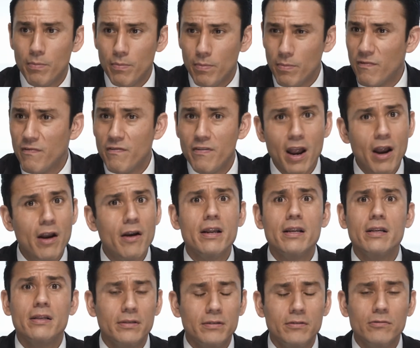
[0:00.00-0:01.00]

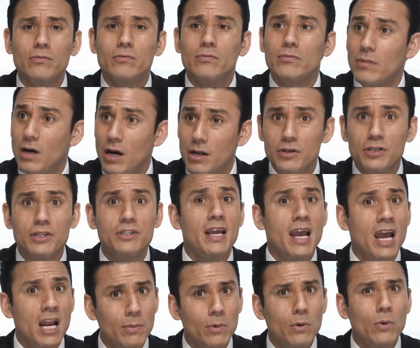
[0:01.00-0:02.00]
very
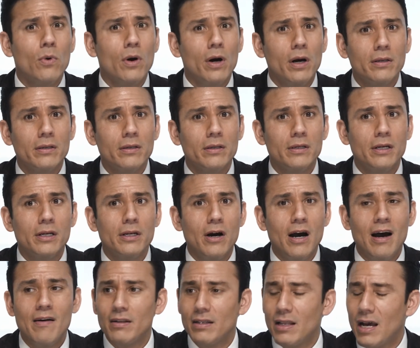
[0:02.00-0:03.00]
understandable one. You know, I
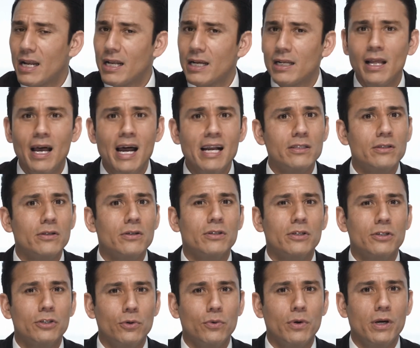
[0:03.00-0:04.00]
have a lot of clients in those
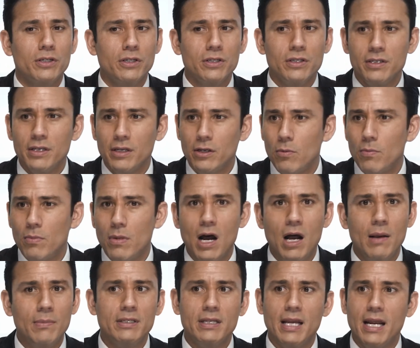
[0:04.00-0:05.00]
situations, single
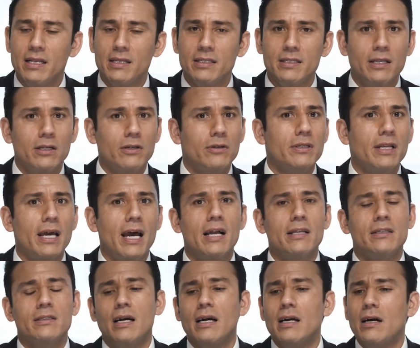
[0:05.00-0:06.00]
moms, dating single
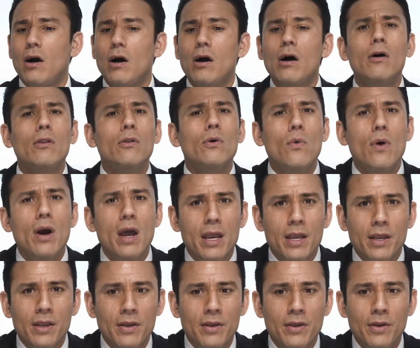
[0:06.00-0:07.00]
dads, all the
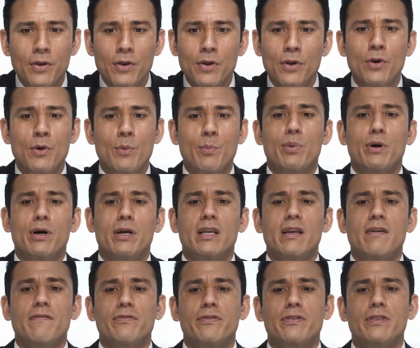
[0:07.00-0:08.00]
way. But
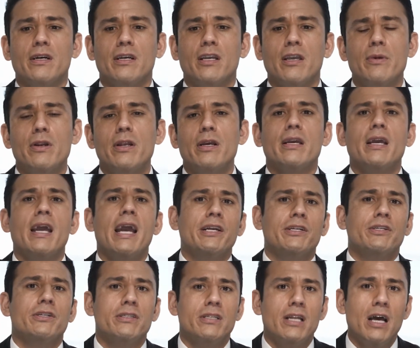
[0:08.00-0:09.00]
if the
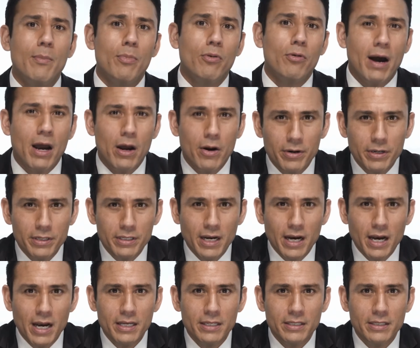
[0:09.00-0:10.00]
communication's not
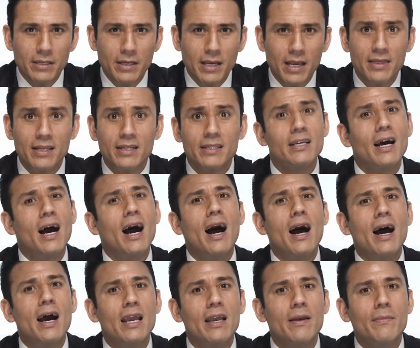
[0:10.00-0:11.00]
prioritized and the
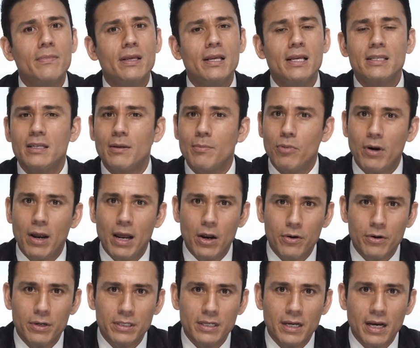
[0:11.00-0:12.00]
time isn't
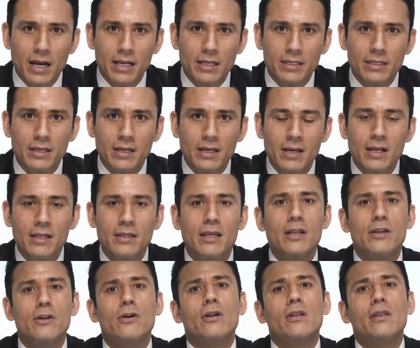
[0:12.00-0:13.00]
prioritized, then
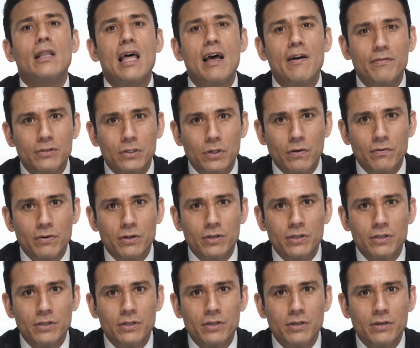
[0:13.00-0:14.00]
you're
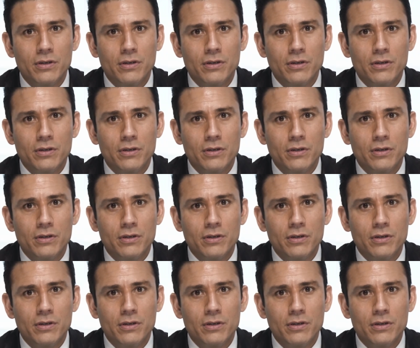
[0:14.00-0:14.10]
leftovers.